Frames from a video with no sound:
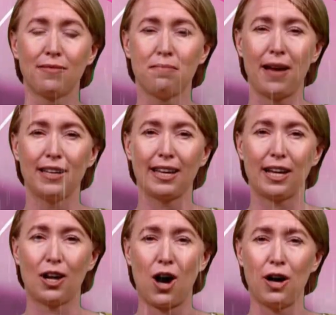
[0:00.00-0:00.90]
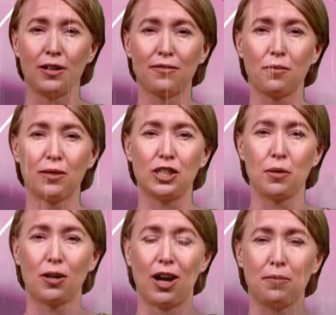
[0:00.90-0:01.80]
Malachi called it from the jump
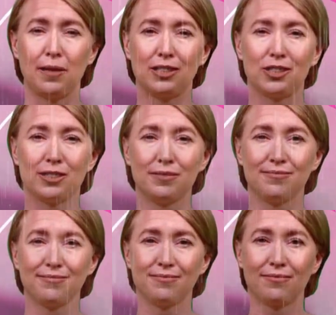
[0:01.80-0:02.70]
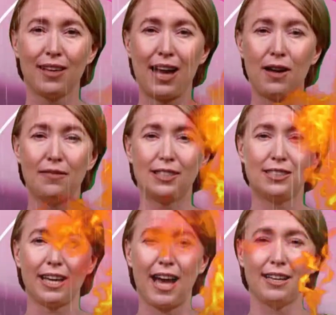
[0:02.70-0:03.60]
garbage. Elvis,
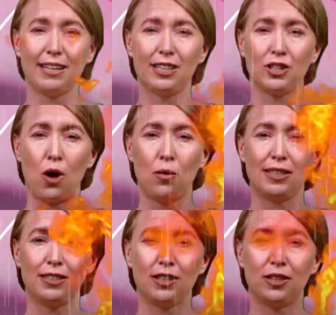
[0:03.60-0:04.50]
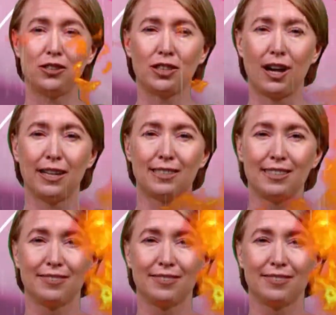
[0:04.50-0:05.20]
silent as always, still saw it.